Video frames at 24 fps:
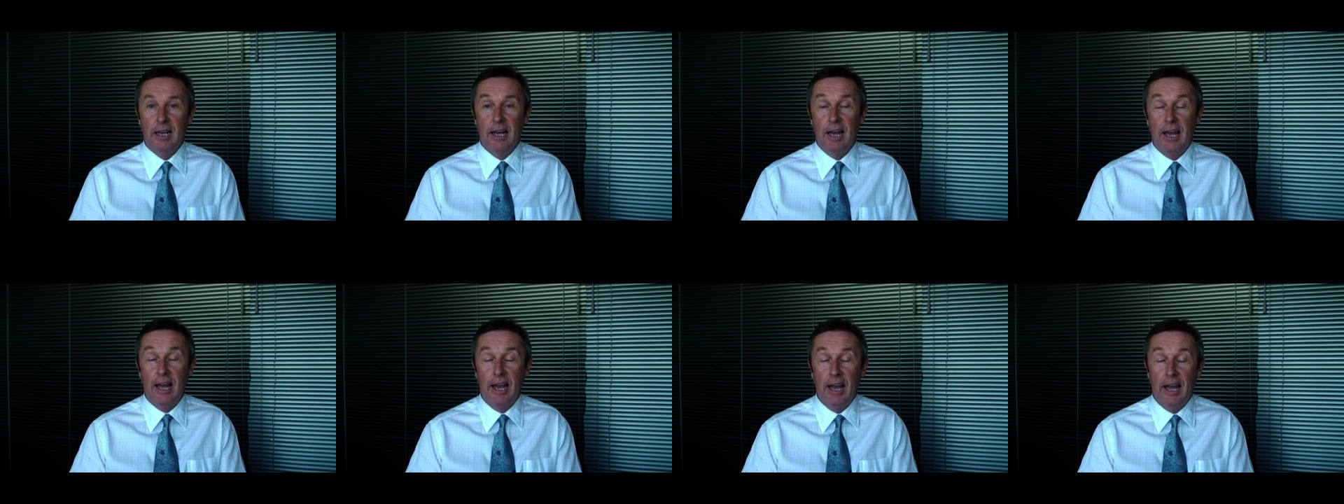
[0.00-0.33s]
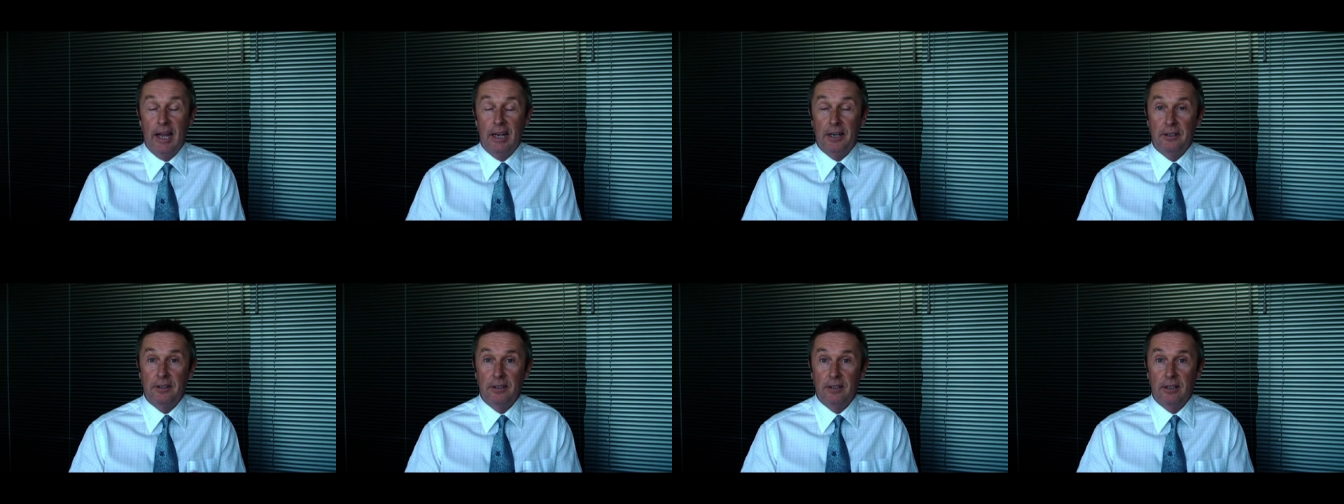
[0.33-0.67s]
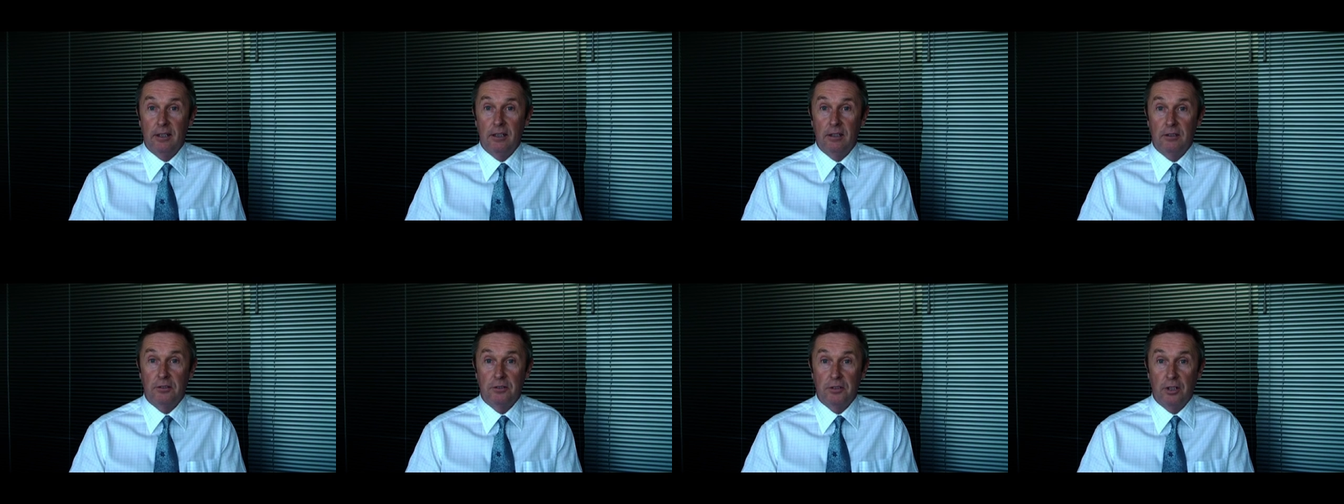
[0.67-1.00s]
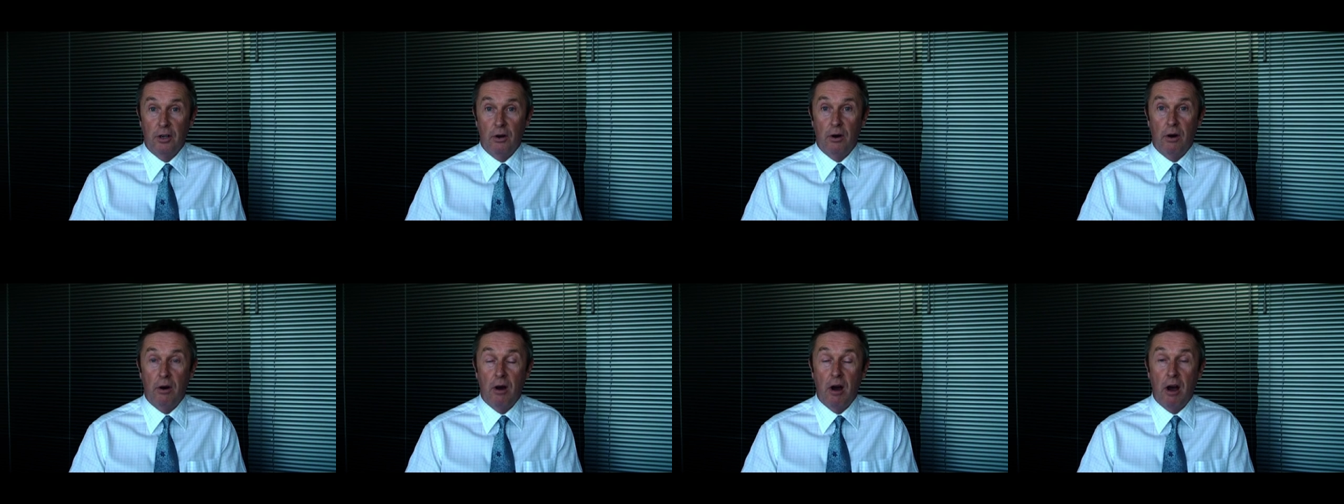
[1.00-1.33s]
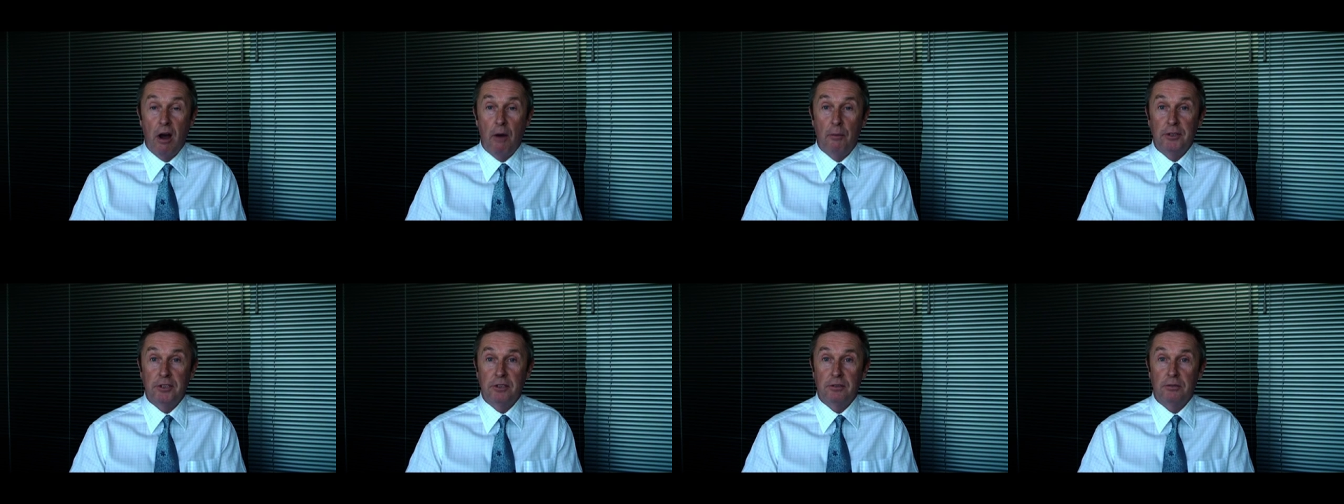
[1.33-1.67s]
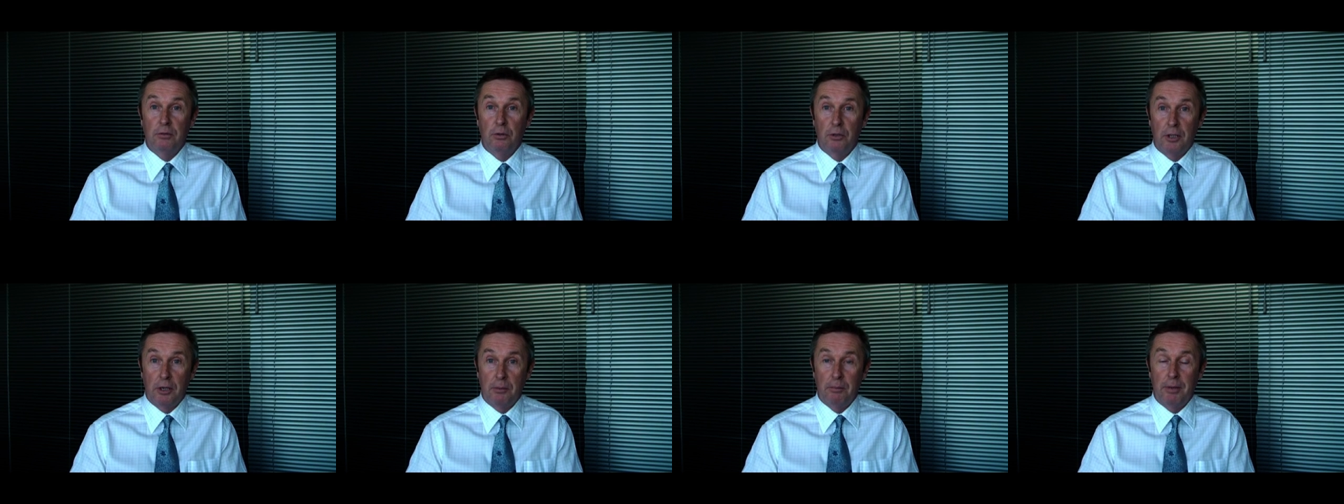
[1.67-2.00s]
And so I
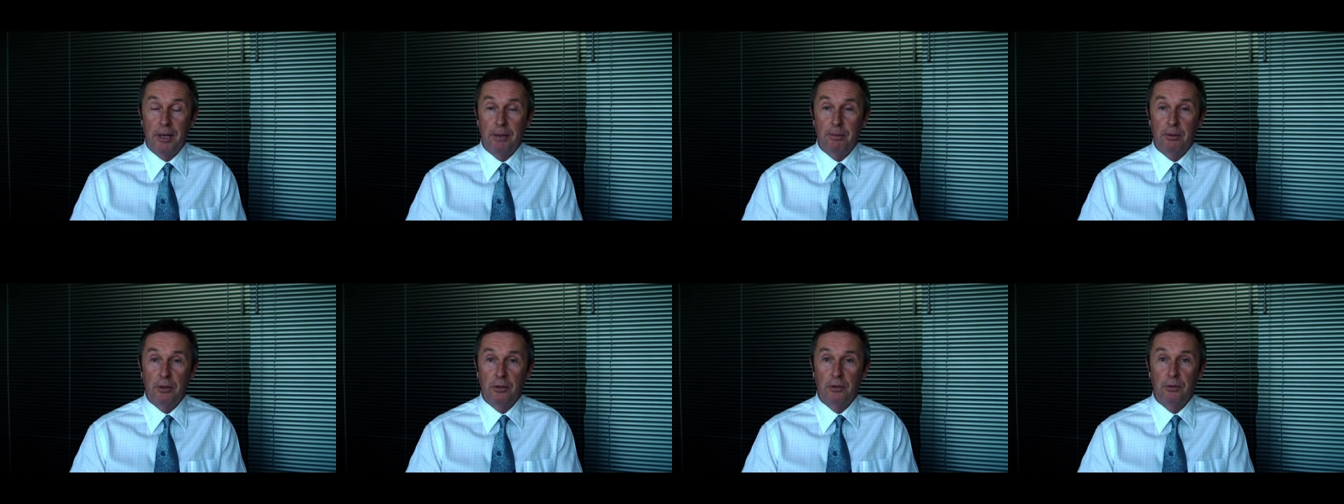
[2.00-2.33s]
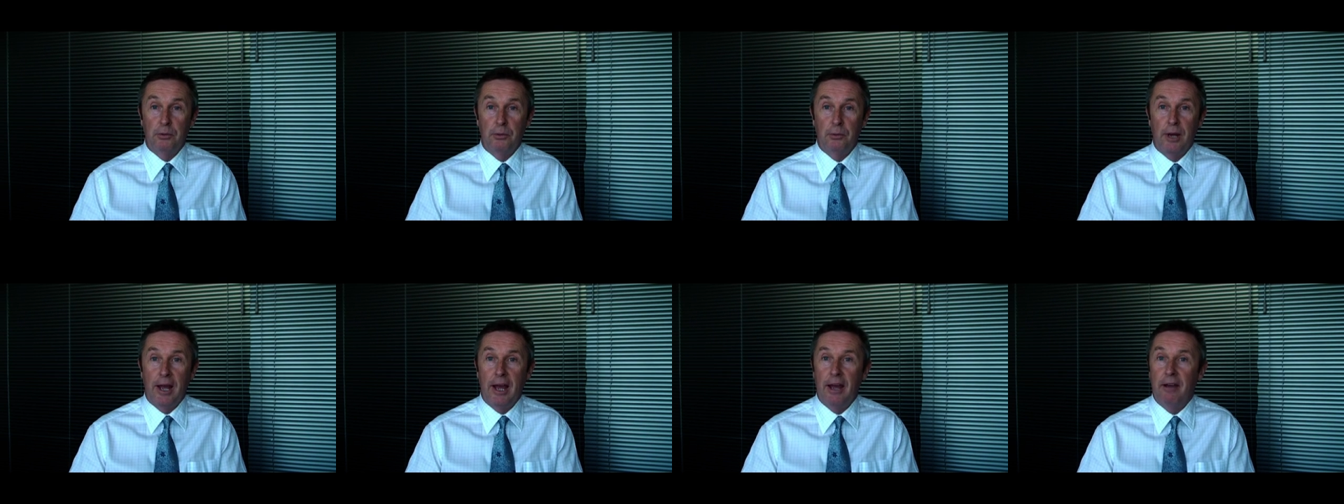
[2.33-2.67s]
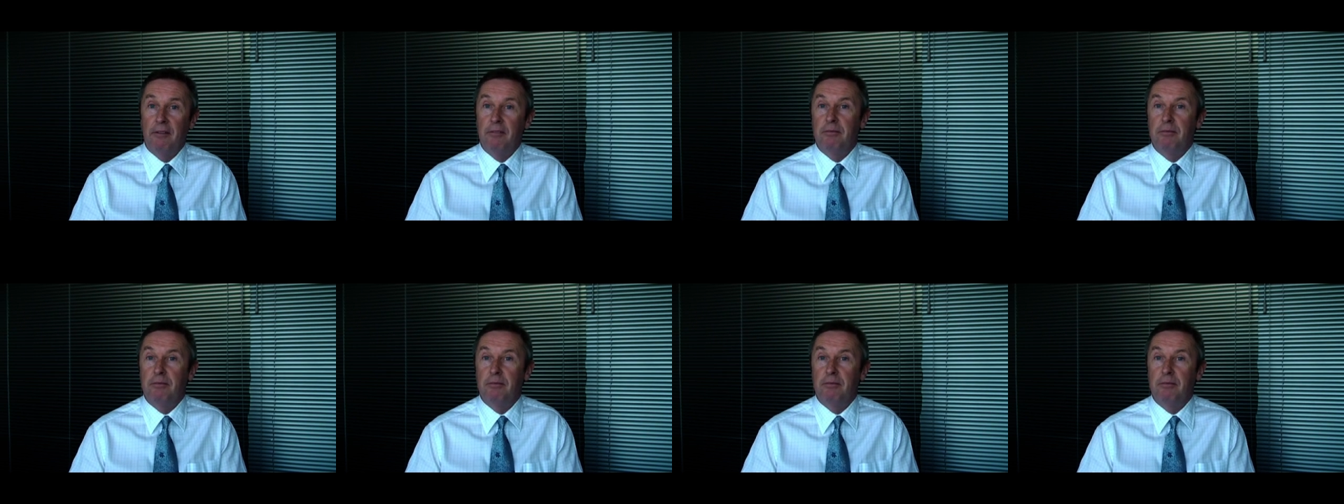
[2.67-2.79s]
always look at people who